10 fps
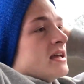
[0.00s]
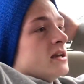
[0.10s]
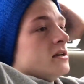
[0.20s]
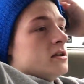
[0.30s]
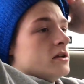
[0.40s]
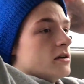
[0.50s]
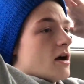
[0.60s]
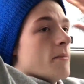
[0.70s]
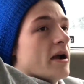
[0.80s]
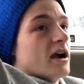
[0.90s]
in
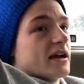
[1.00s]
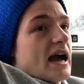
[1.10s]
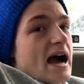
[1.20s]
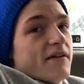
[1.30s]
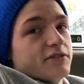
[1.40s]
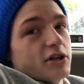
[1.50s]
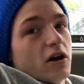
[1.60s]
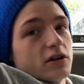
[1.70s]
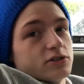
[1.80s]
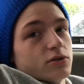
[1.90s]
America have a
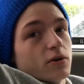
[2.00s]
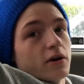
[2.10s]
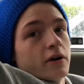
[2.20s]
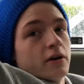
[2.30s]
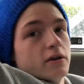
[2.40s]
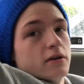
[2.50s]
dog store?